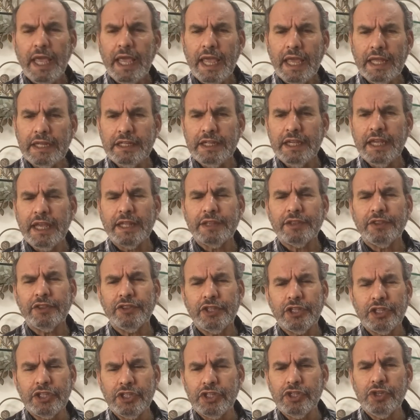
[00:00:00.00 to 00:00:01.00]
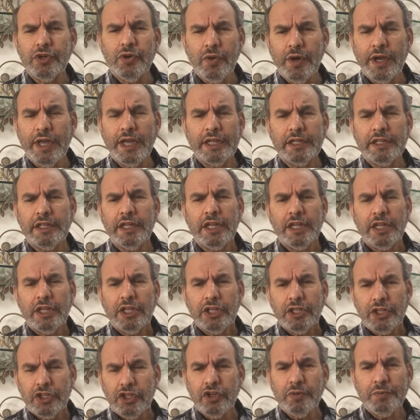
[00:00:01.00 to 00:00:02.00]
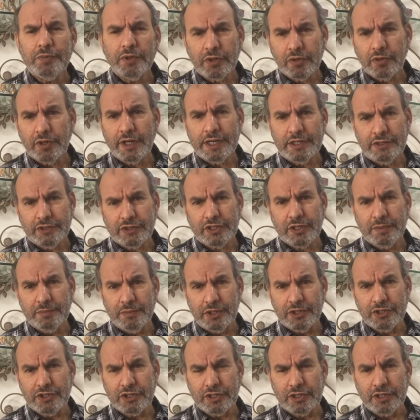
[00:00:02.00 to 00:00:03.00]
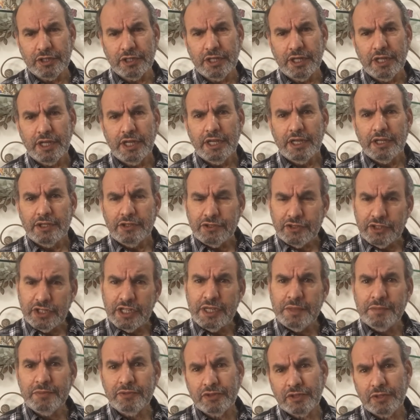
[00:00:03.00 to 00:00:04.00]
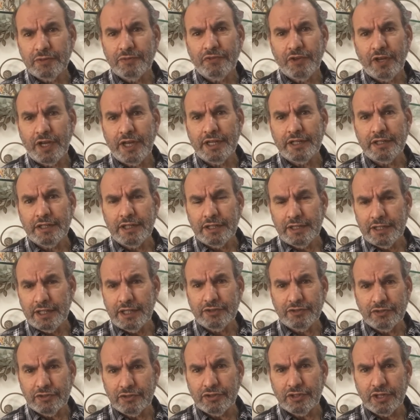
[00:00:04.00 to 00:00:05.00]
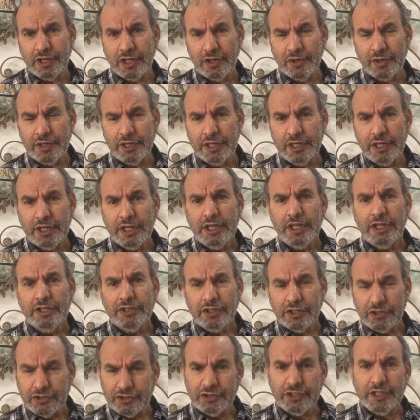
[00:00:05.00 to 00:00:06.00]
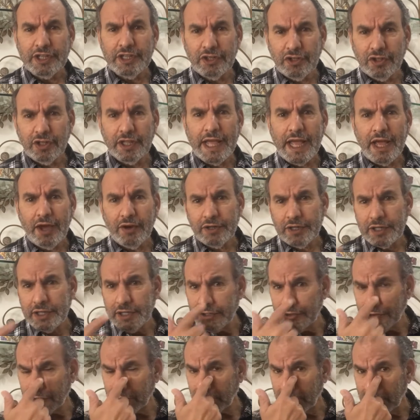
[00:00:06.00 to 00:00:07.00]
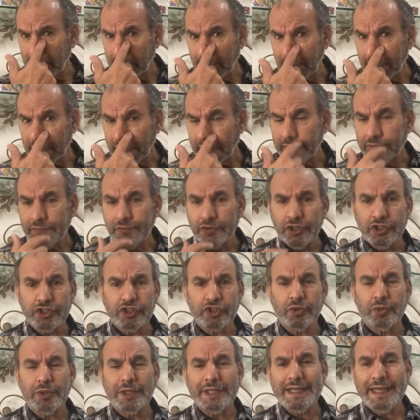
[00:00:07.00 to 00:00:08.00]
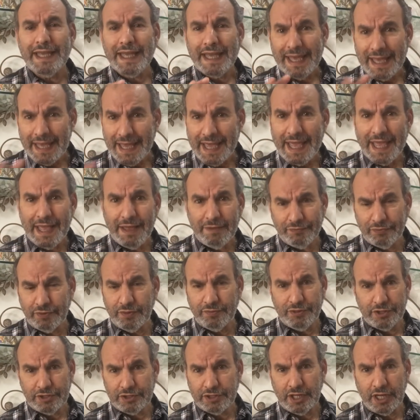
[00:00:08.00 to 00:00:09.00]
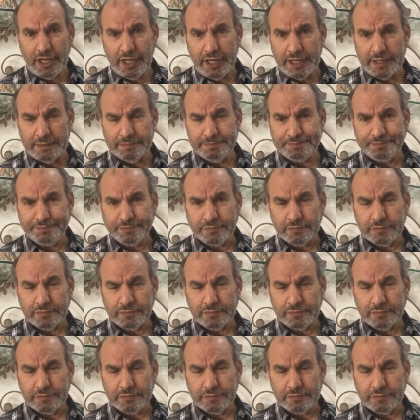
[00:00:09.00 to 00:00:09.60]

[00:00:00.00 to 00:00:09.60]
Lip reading: And yet the UN Human Rights Commission seems to find it necessary to single out Israel virtually half of the time